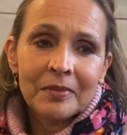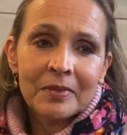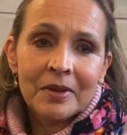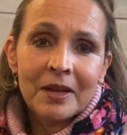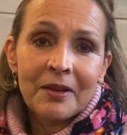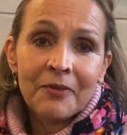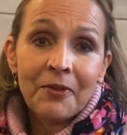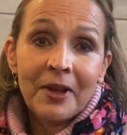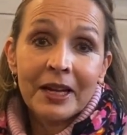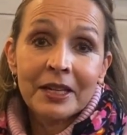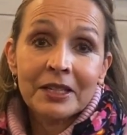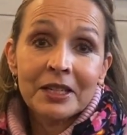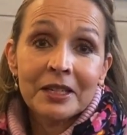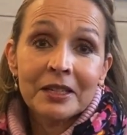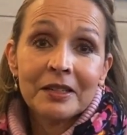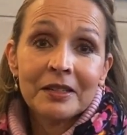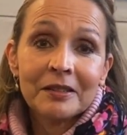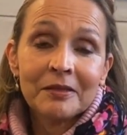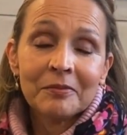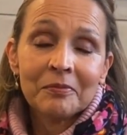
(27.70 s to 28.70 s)

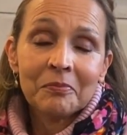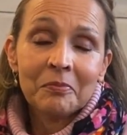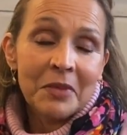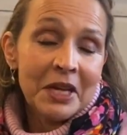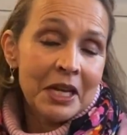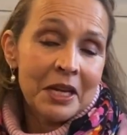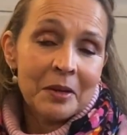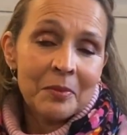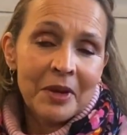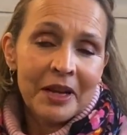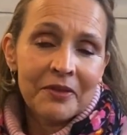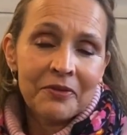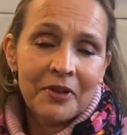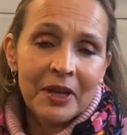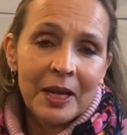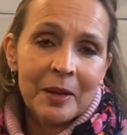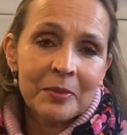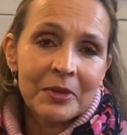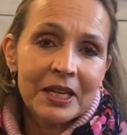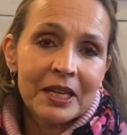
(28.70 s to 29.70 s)
affected me and my
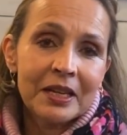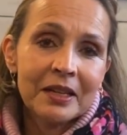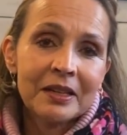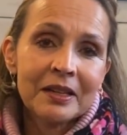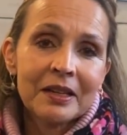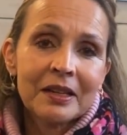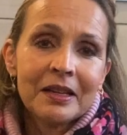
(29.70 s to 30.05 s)
family.